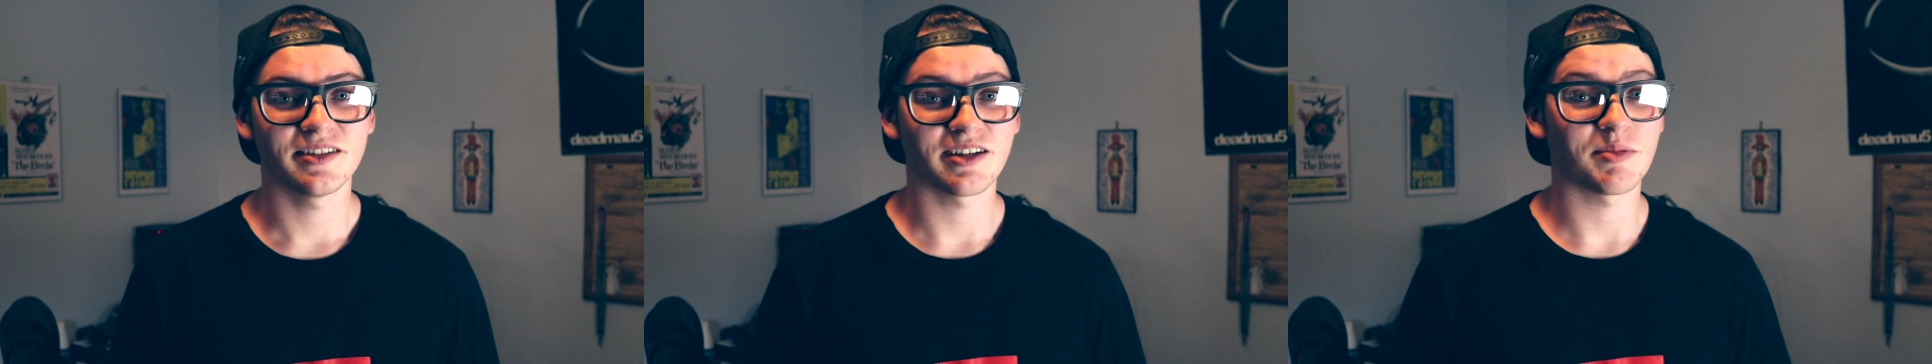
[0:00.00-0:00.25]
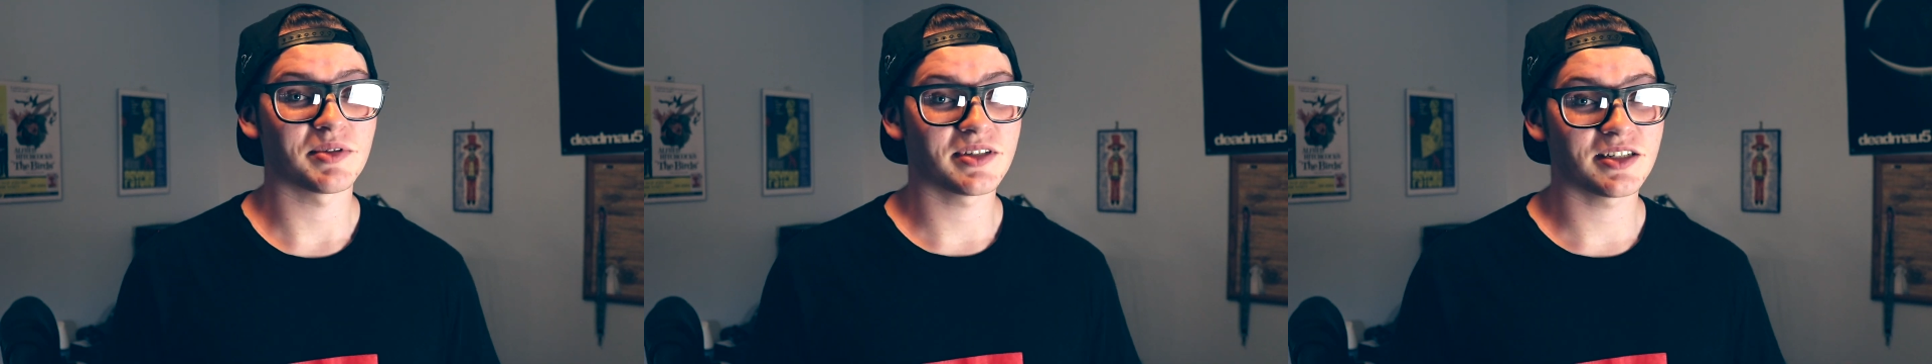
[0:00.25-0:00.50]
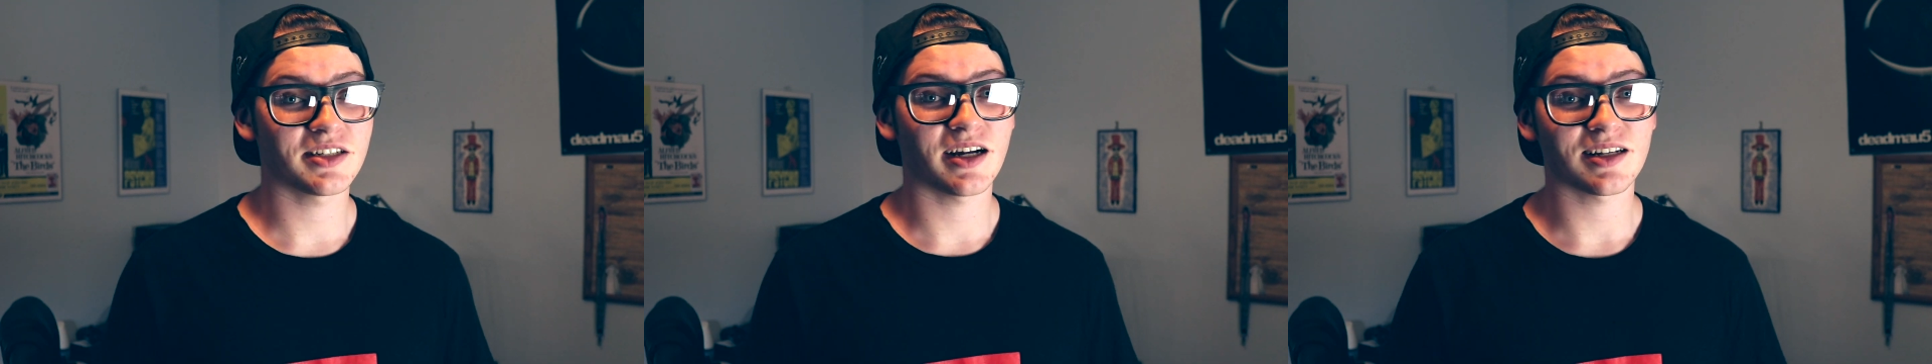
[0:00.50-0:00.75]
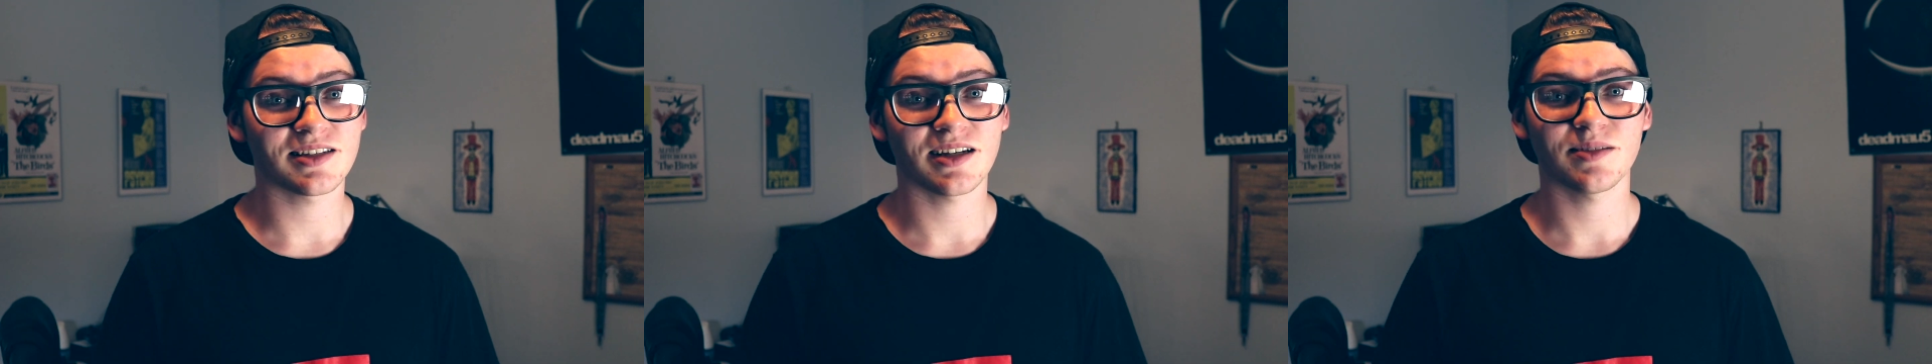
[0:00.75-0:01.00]
Now I'm going to teach you how
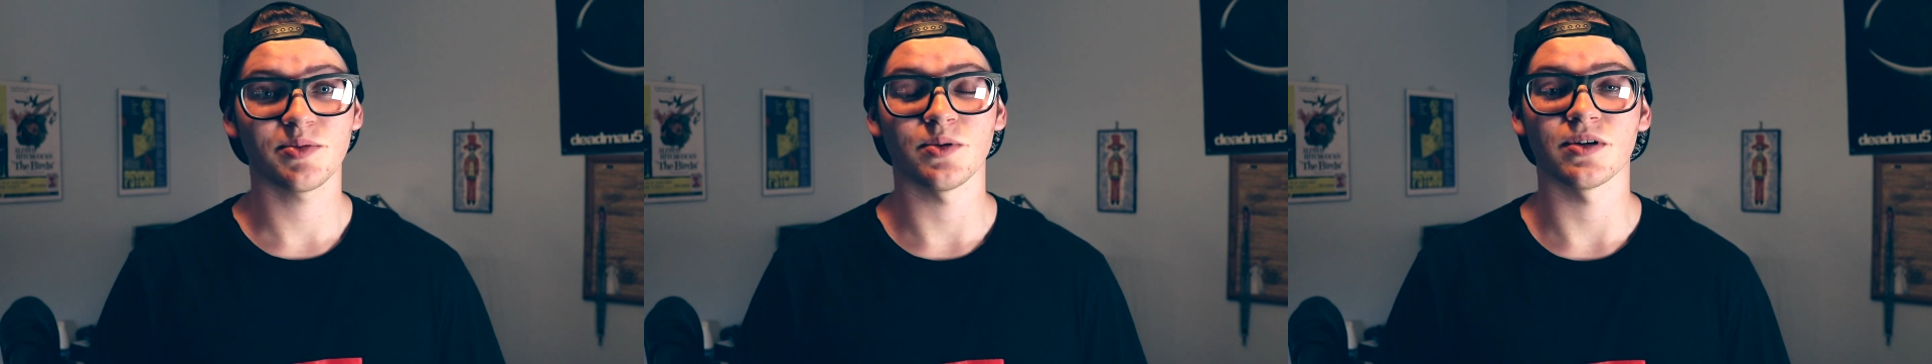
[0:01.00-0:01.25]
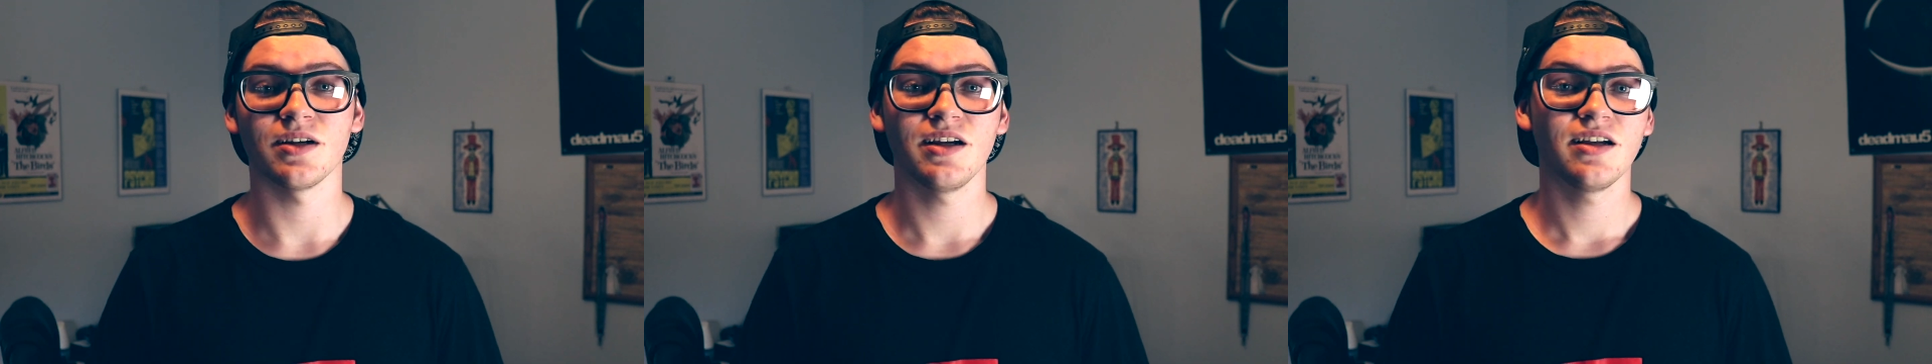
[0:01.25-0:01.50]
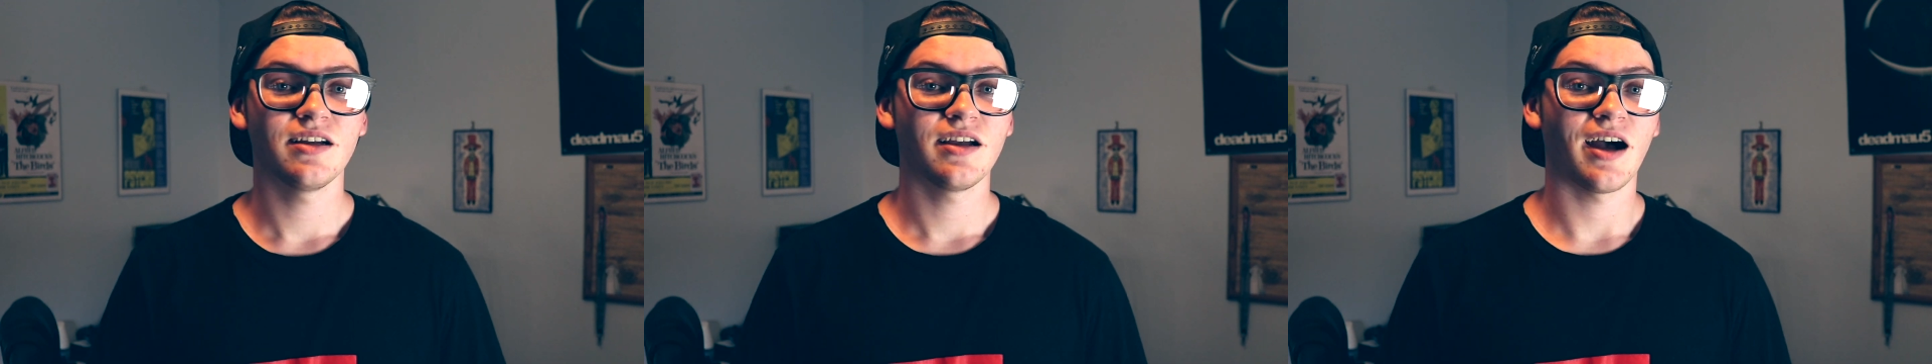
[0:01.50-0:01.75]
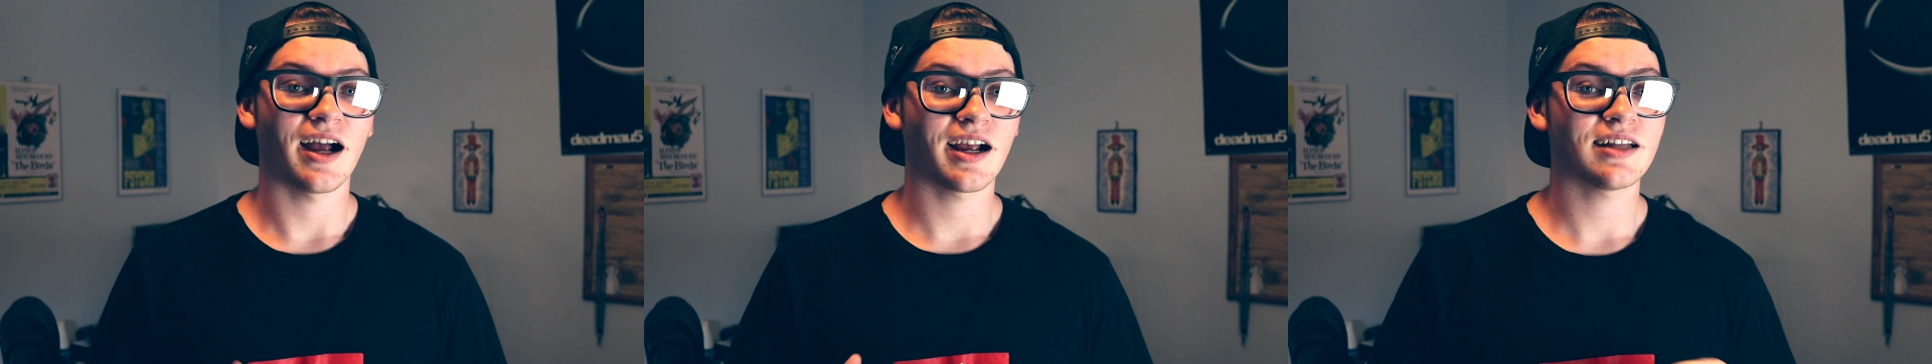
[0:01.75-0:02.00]
to teleport.
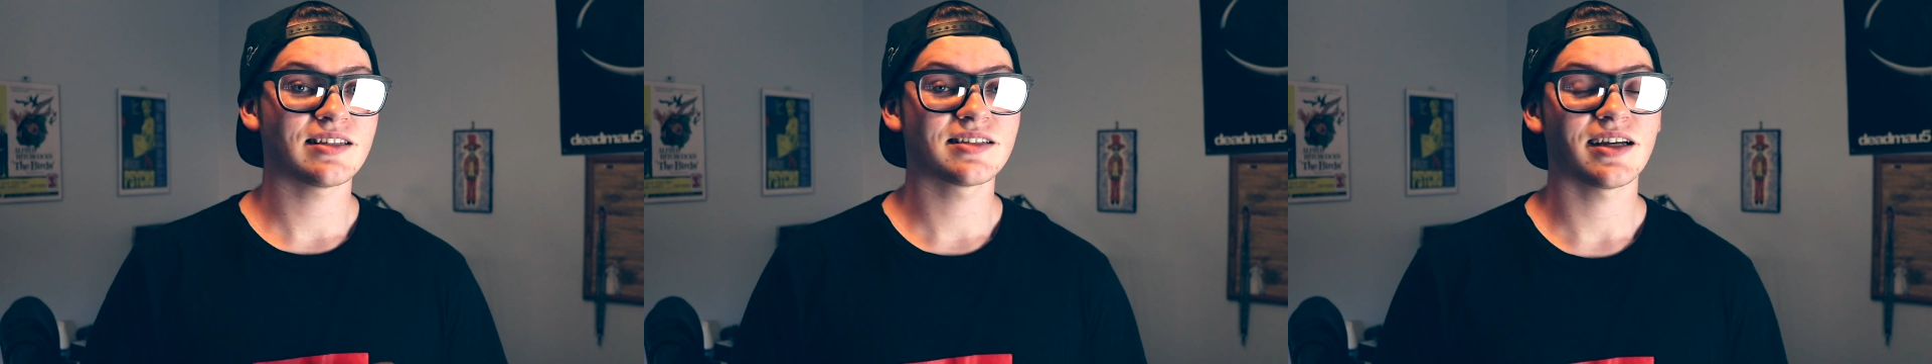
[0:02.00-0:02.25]
I got this